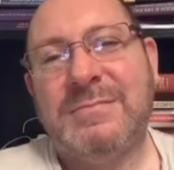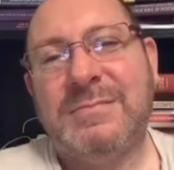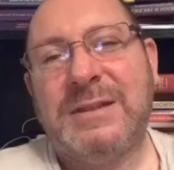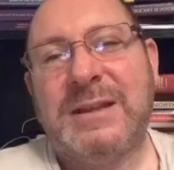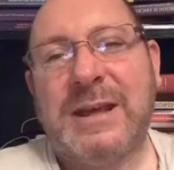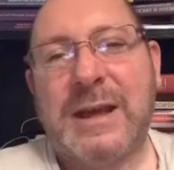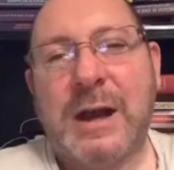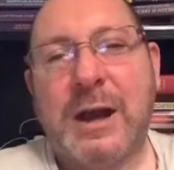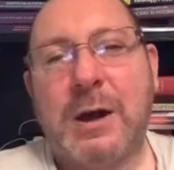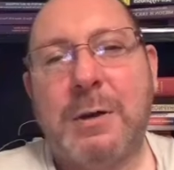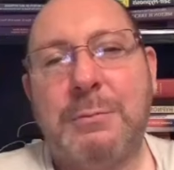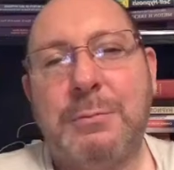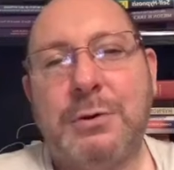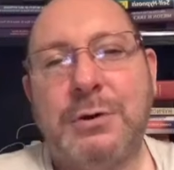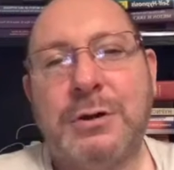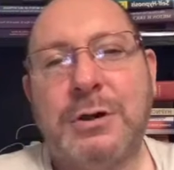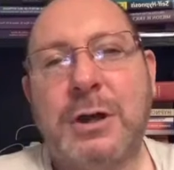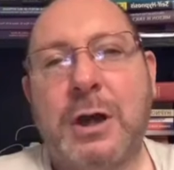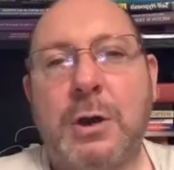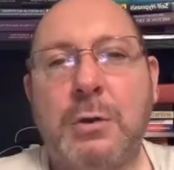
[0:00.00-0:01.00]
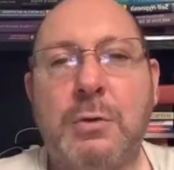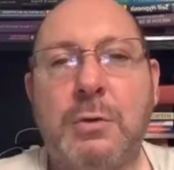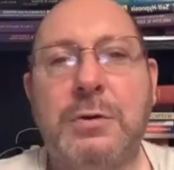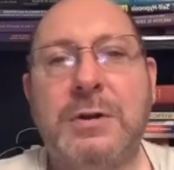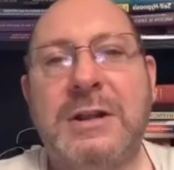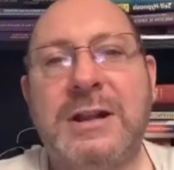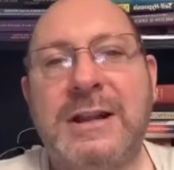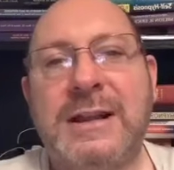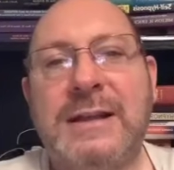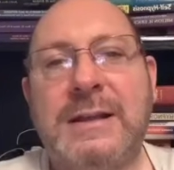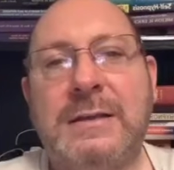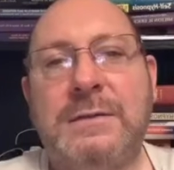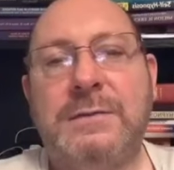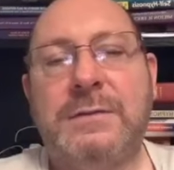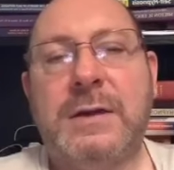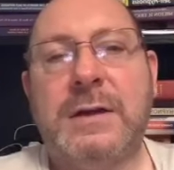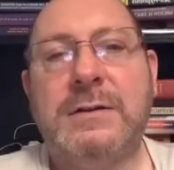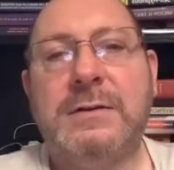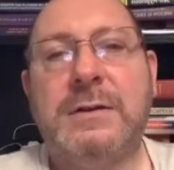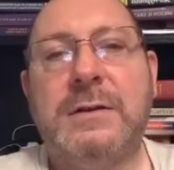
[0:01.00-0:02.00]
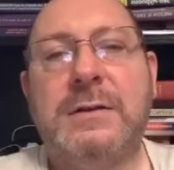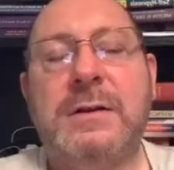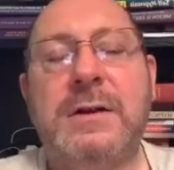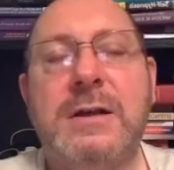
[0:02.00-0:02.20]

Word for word: get up, put your coat on and leave, can you?